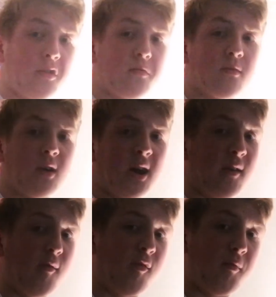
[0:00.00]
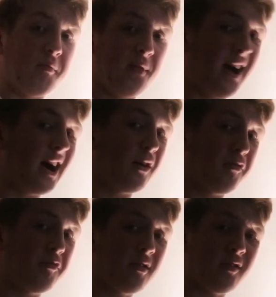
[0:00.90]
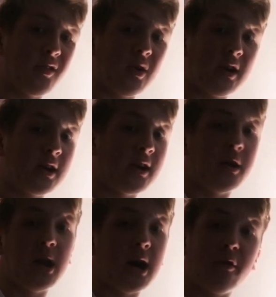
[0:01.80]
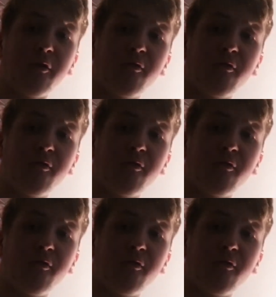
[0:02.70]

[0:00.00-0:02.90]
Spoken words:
felt kind of naff. It felt like a kind of naff